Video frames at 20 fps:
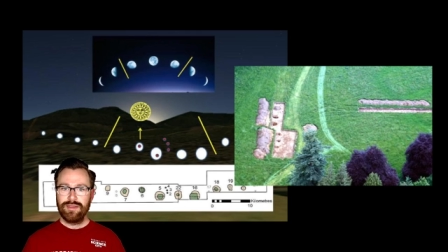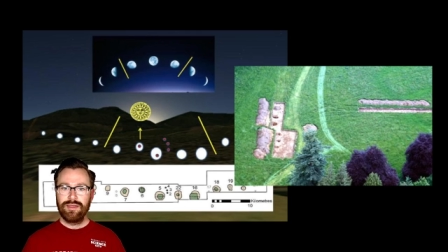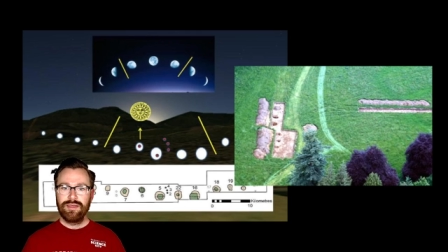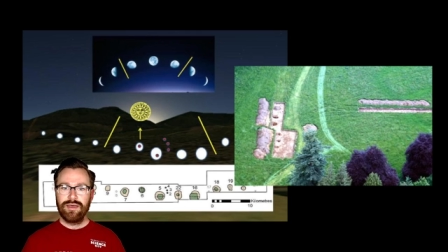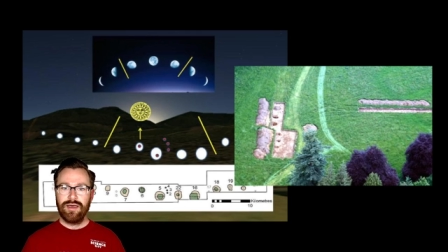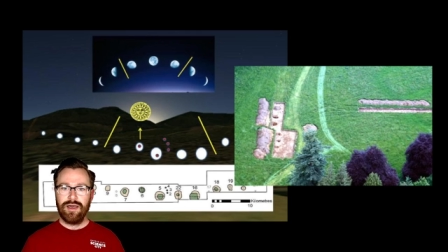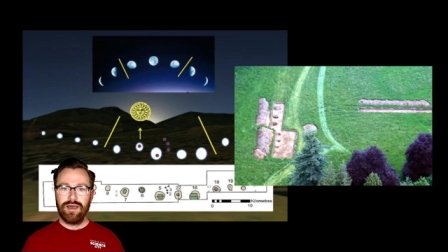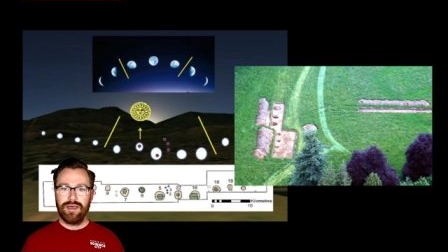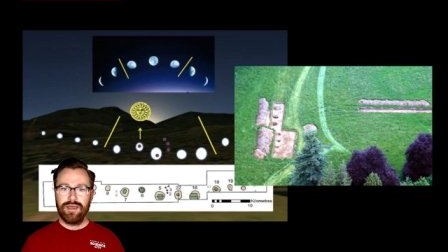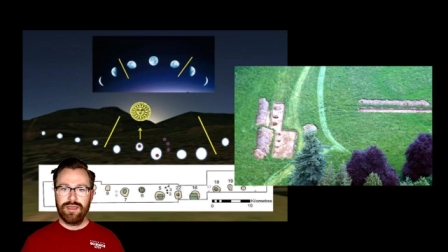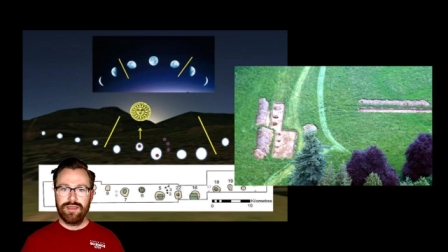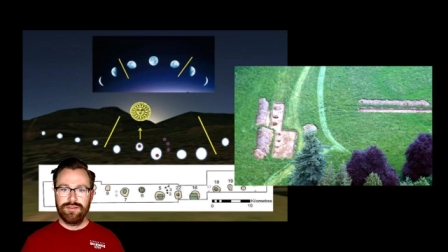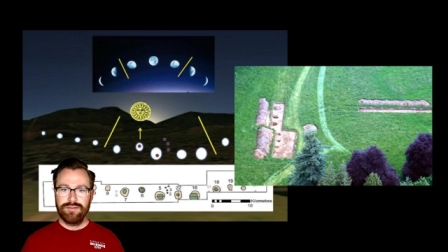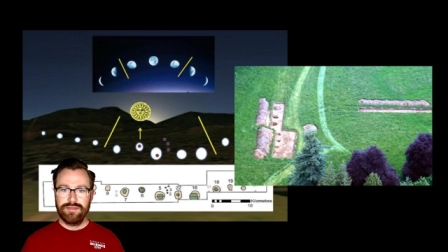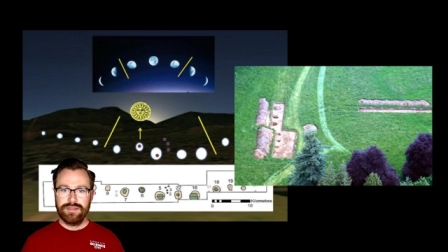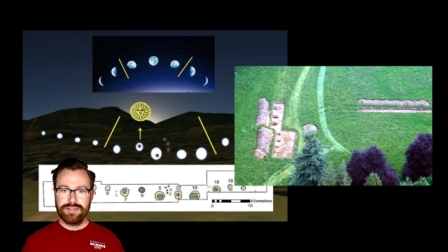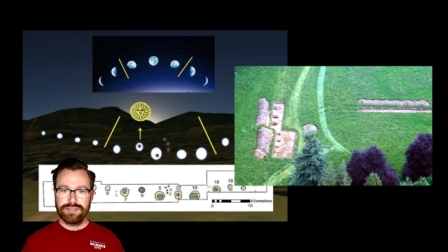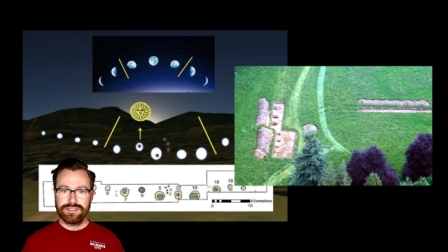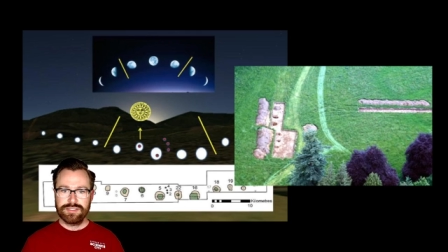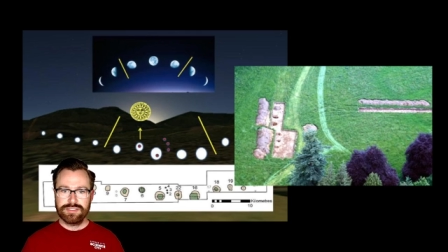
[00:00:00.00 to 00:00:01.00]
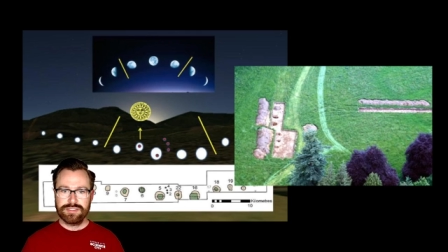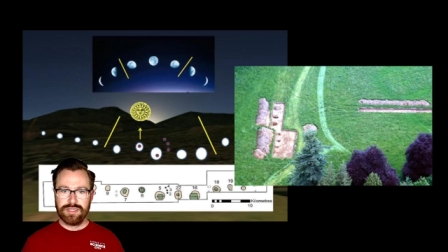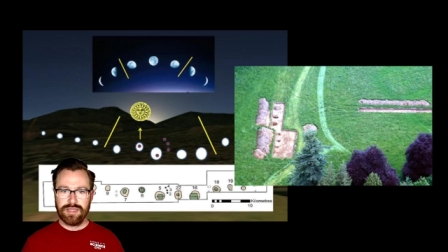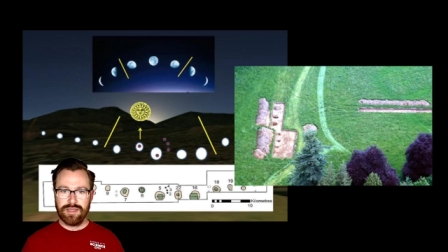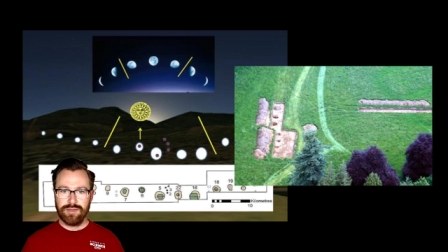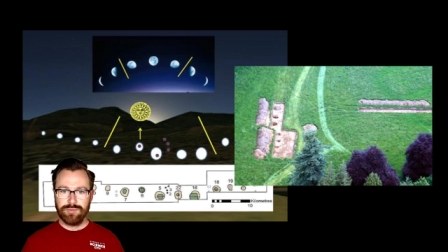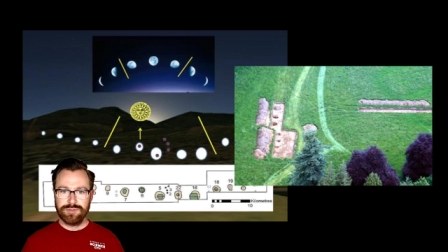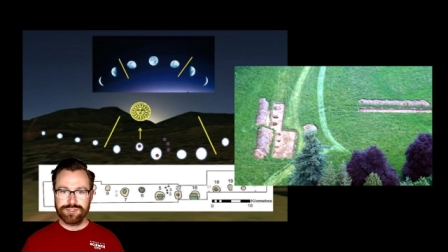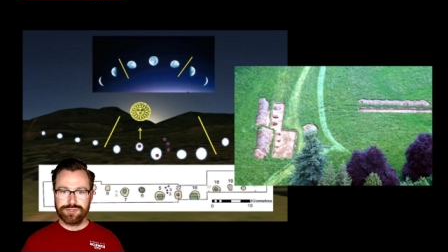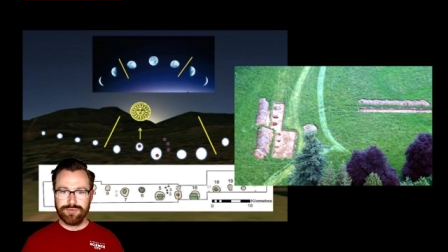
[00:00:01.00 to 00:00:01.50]
and this
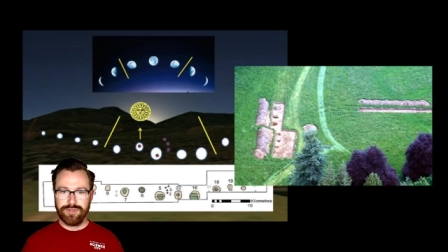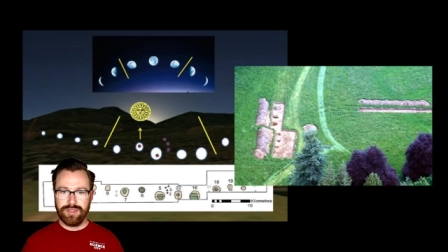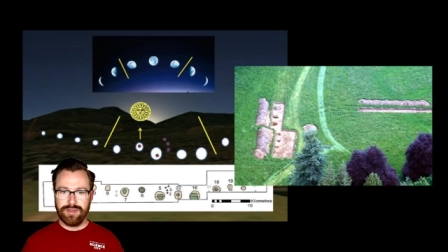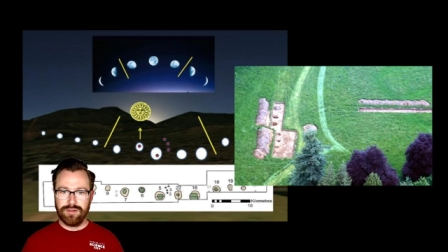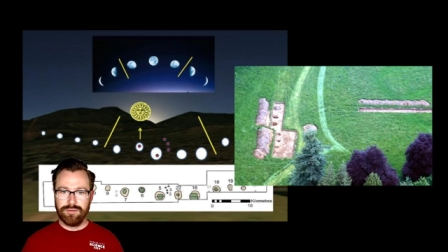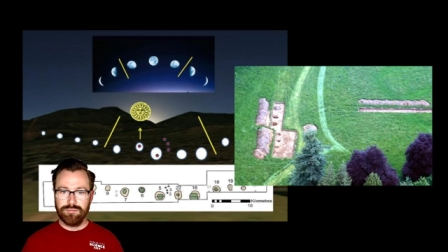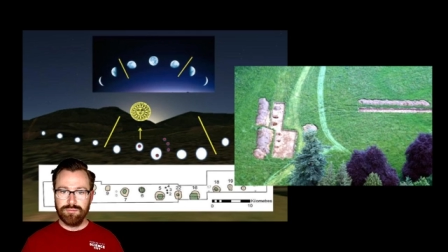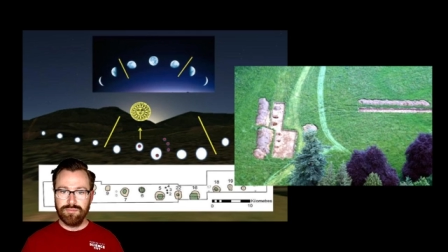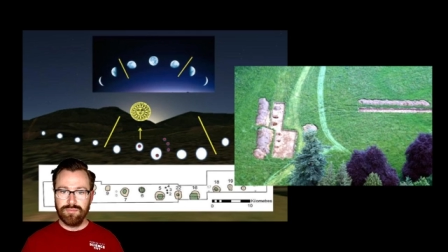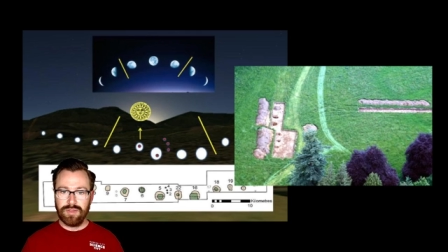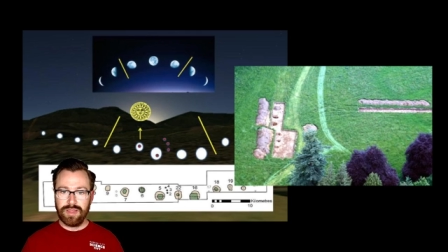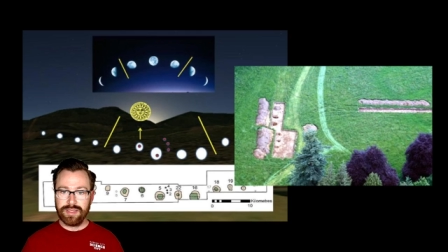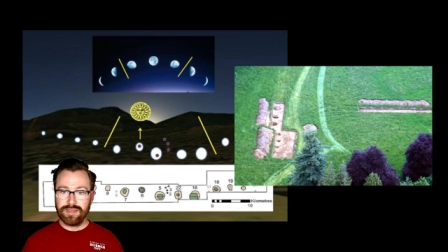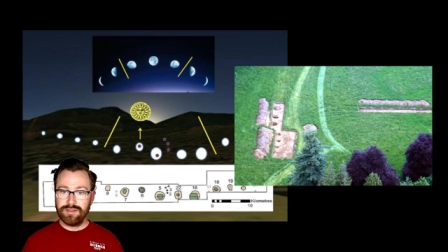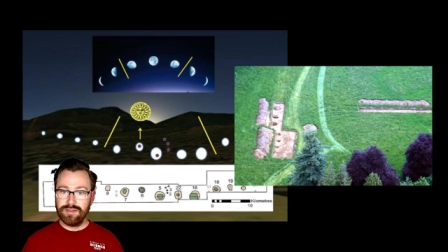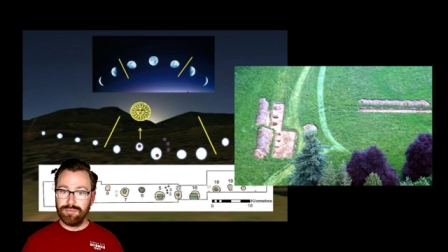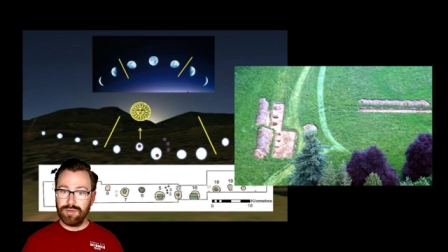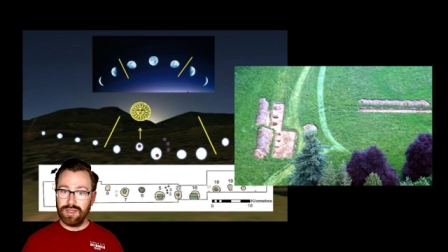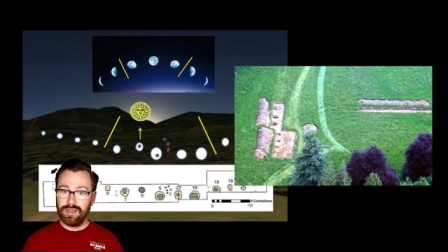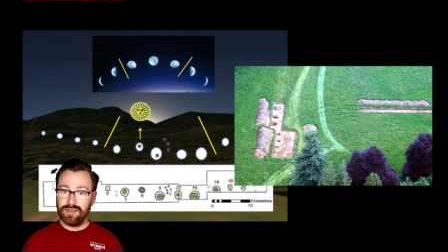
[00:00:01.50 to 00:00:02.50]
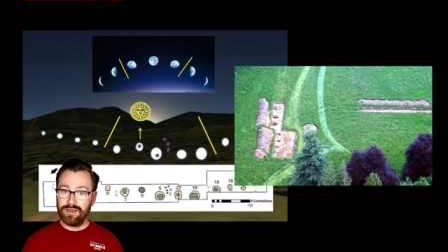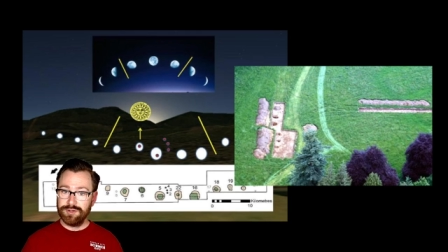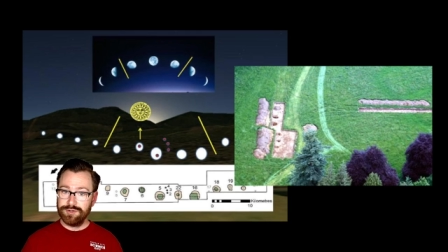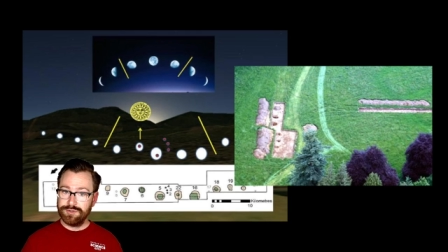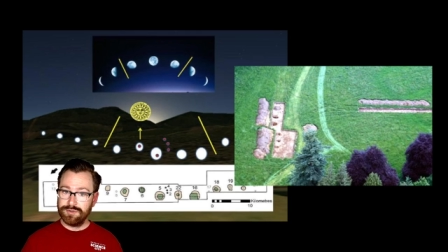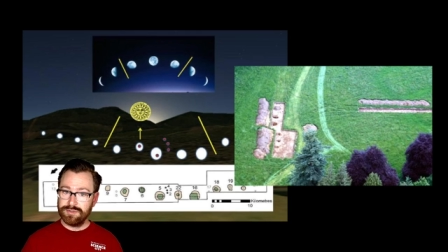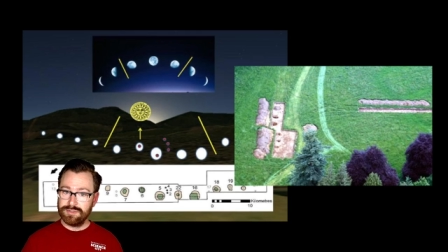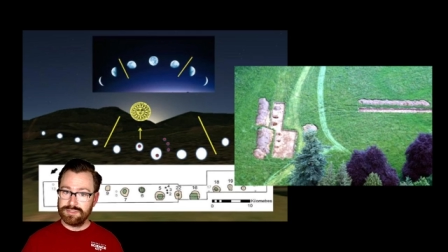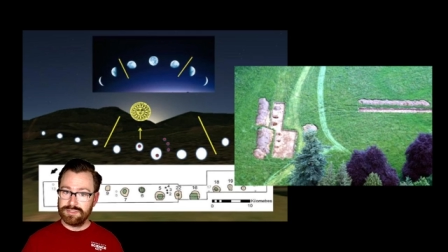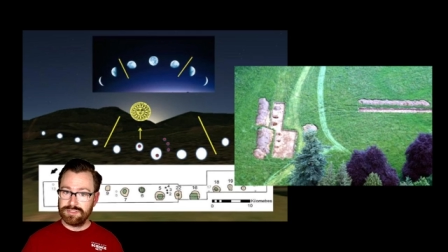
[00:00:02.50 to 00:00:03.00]
was created likely by
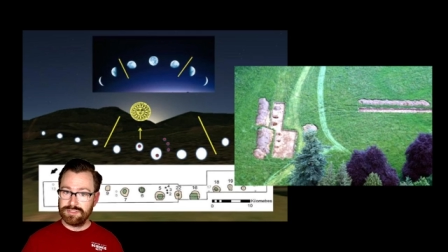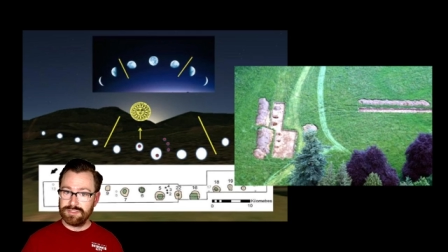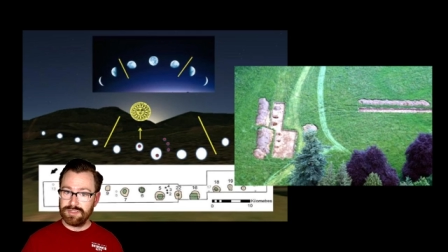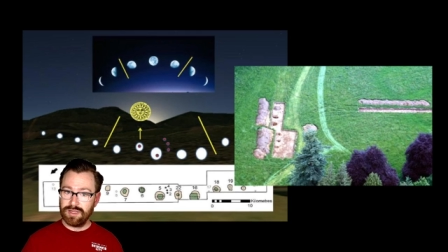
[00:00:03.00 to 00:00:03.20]
hunters,